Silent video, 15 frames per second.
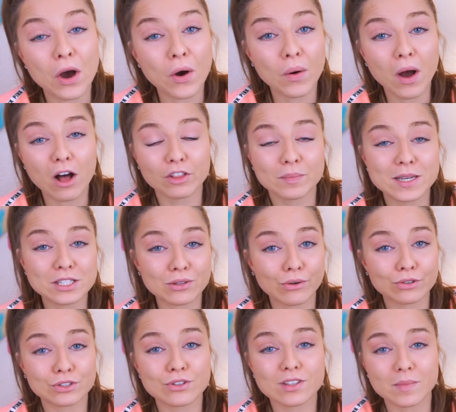All of my
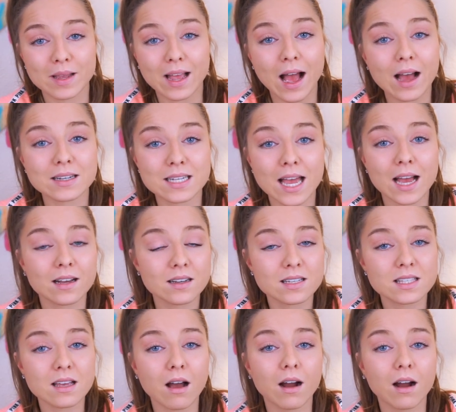socials and my contacts